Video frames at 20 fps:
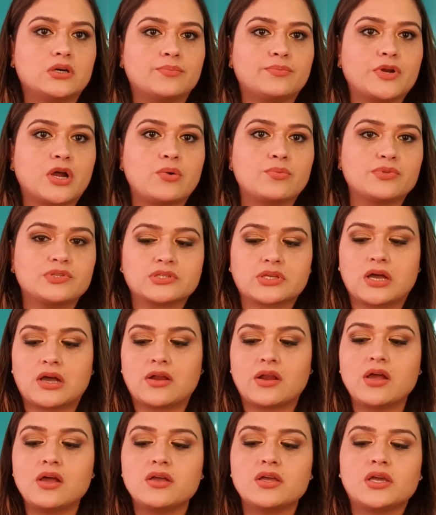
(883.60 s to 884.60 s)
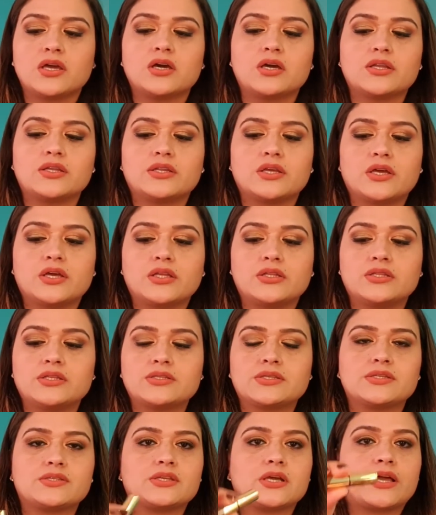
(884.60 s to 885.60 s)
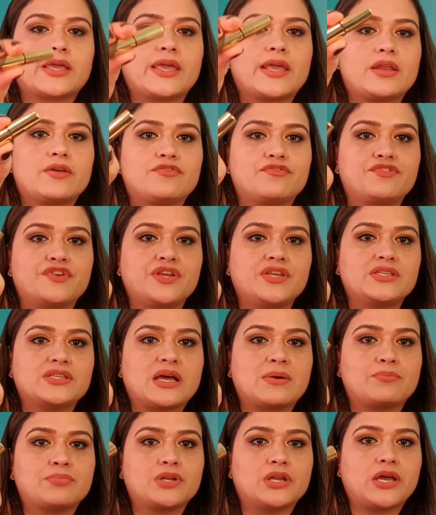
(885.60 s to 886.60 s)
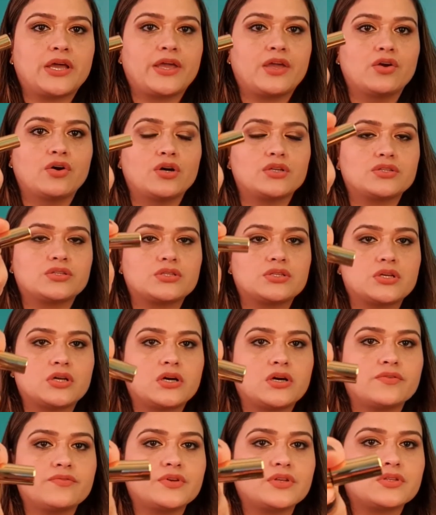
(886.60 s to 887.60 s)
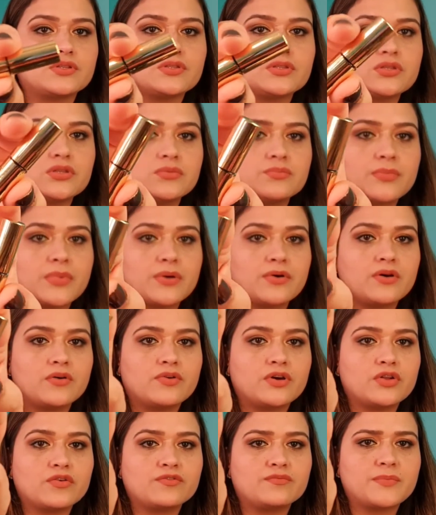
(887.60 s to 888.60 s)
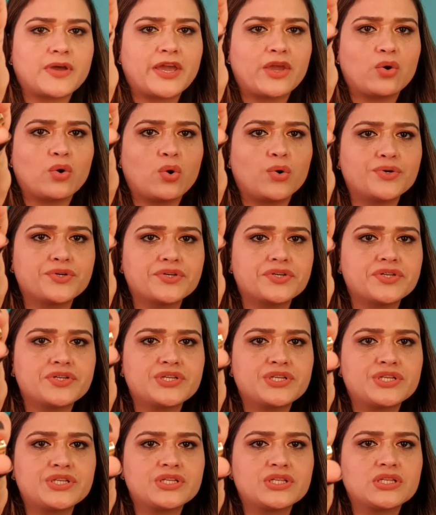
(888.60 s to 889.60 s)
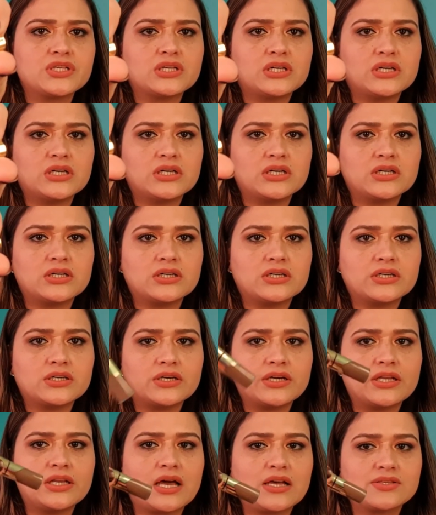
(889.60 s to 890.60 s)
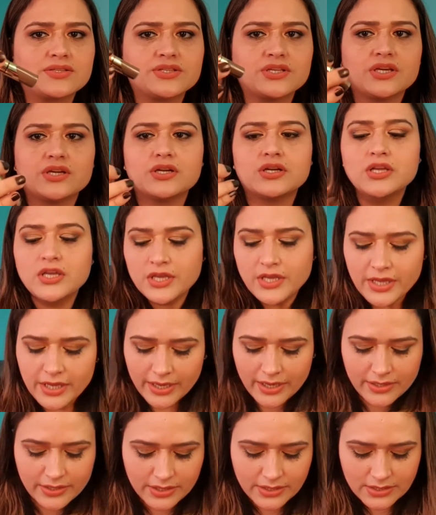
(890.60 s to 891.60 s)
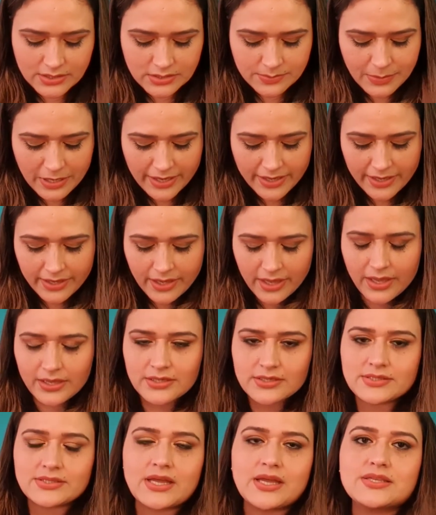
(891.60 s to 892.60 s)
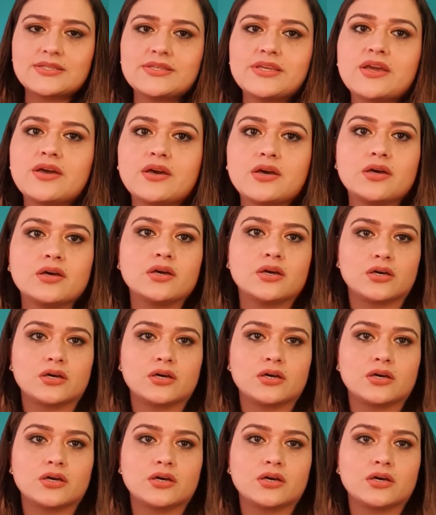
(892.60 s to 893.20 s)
brow mascara, and this is again a free sample I got with one of my orders last year, and it is by Anastasia